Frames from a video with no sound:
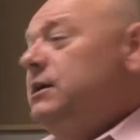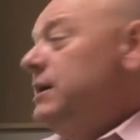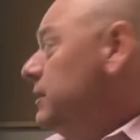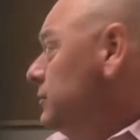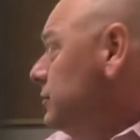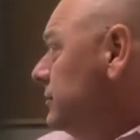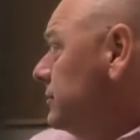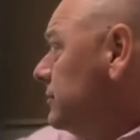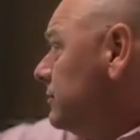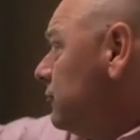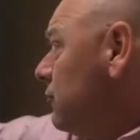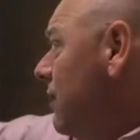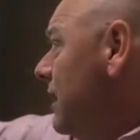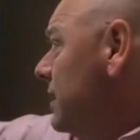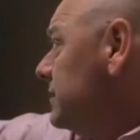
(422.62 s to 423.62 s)
Yet
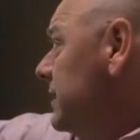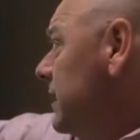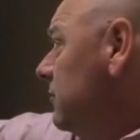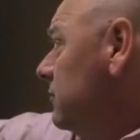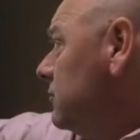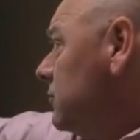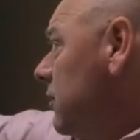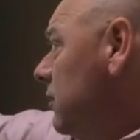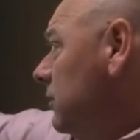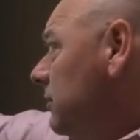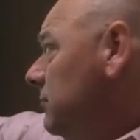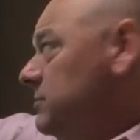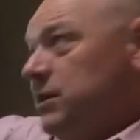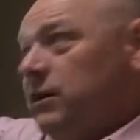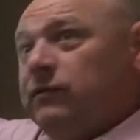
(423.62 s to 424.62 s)
Jesus Christ now is
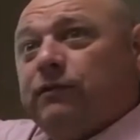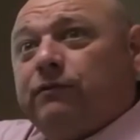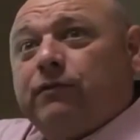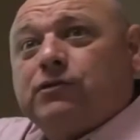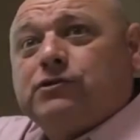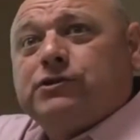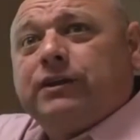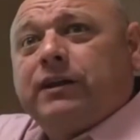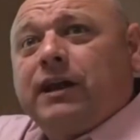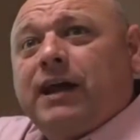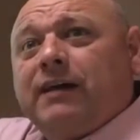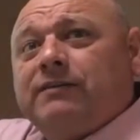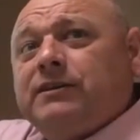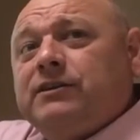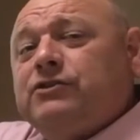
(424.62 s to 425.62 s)
calling himself the first and the
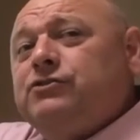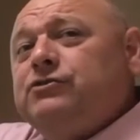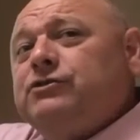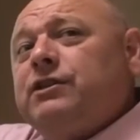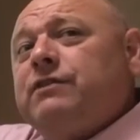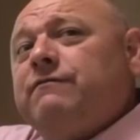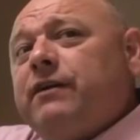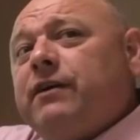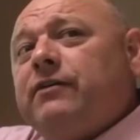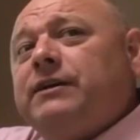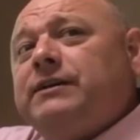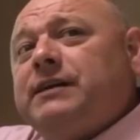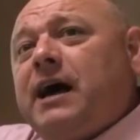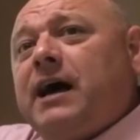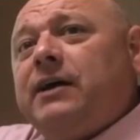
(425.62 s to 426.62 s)
last. He's using the
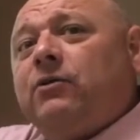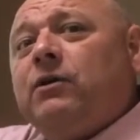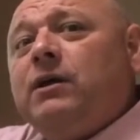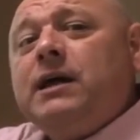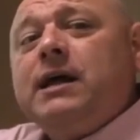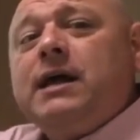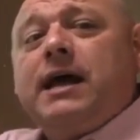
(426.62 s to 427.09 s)
very title.